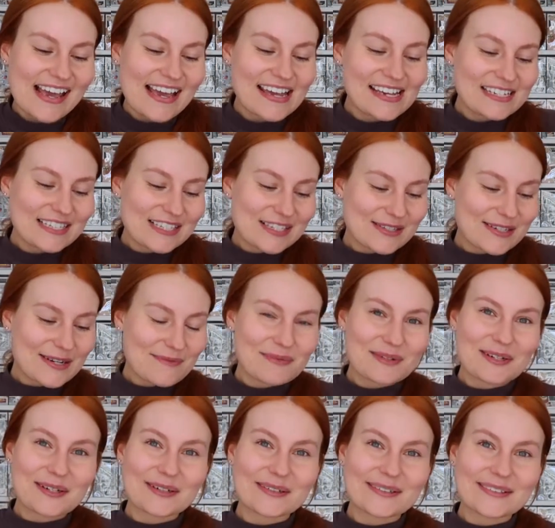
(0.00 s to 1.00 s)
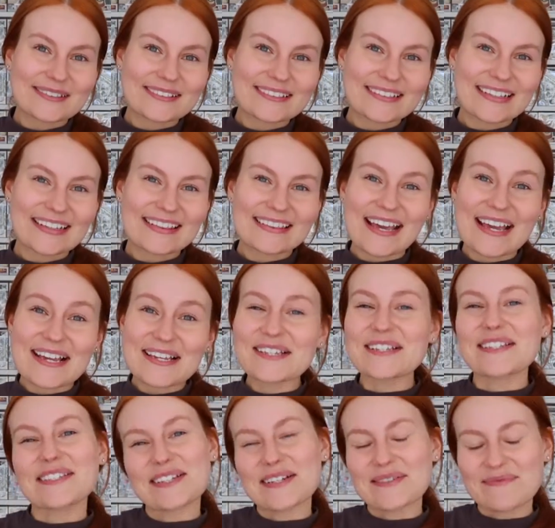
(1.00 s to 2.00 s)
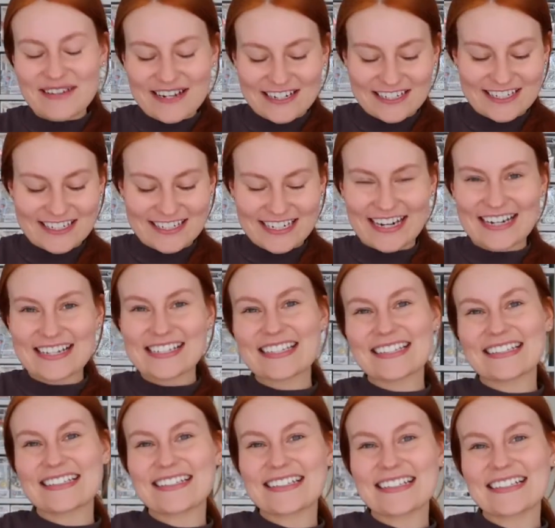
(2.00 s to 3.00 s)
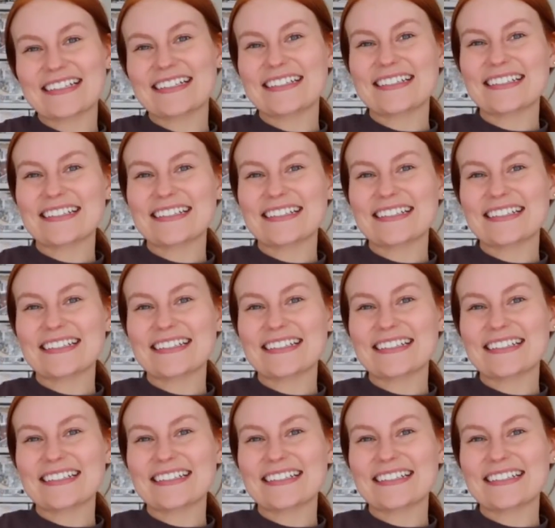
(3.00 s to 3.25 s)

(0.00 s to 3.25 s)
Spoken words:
He's super cool. Thank you so much, Jason.